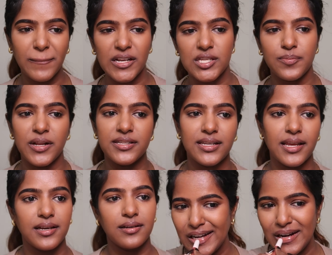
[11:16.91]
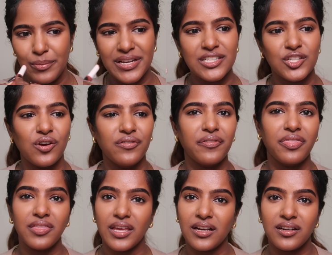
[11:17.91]
It smells like a mix of
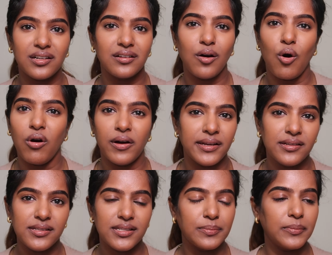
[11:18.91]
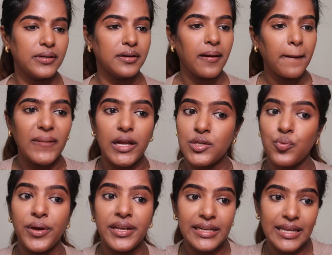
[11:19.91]
thick oils, but it's
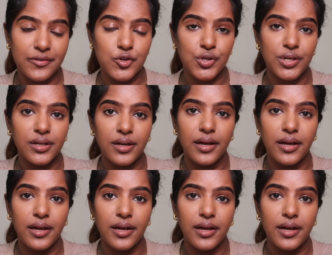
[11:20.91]
very nourishing.